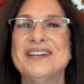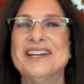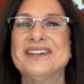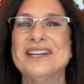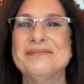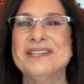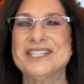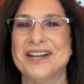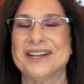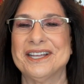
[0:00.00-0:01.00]
we are gonna be
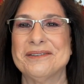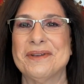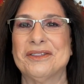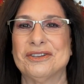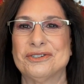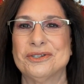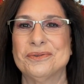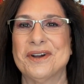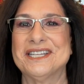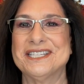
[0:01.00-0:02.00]
talking about the True
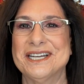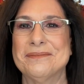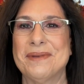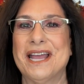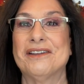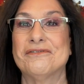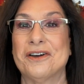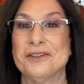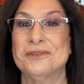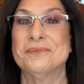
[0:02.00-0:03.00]
Wants Need It Bag
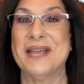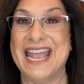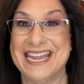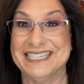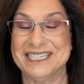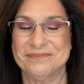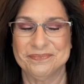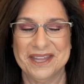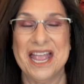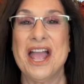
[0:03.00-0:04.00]
Volume 8.
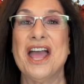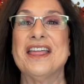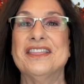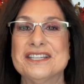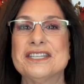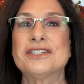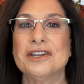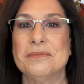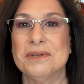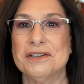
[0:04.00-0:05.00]
This is
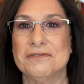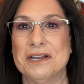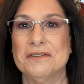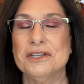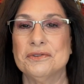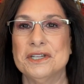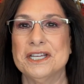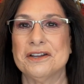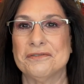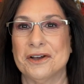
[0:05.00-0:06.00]
gonna be a very
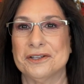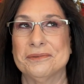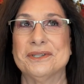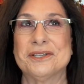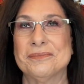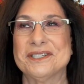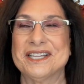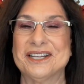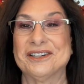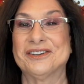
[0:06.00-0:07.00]
unique volume. It's almost
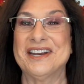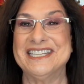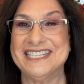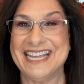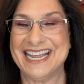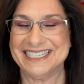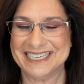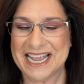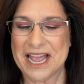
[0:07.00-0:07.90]
like a crazy eight